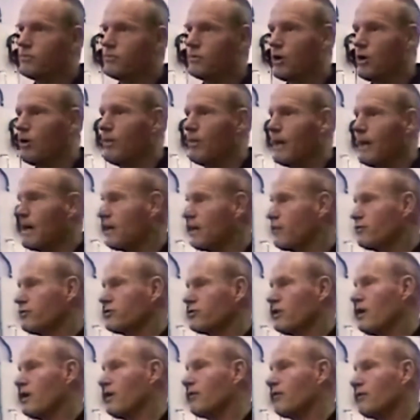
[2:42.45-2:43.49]
go back and
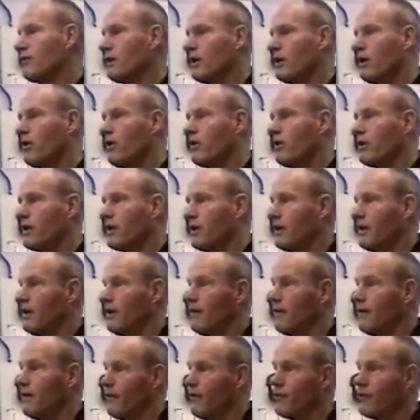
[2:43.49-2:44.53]
try and relearn it,
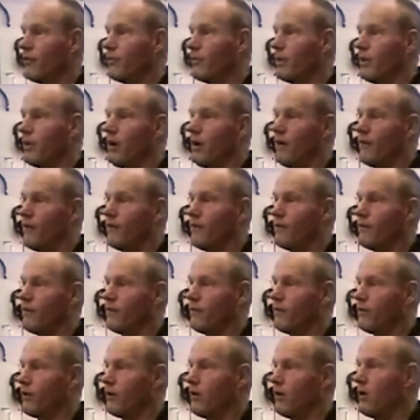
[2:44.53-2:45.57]
even if you've been off of it
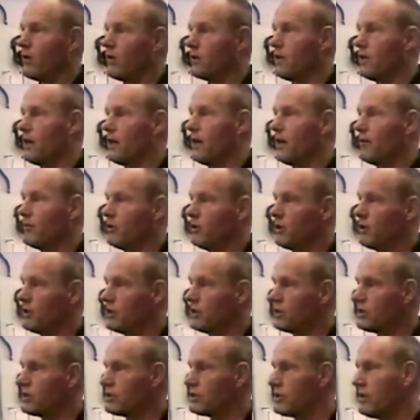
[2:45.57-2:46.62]
for a long time. You can
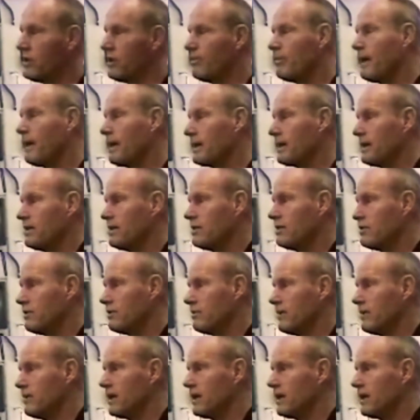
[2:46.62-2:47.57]
just jump back into it.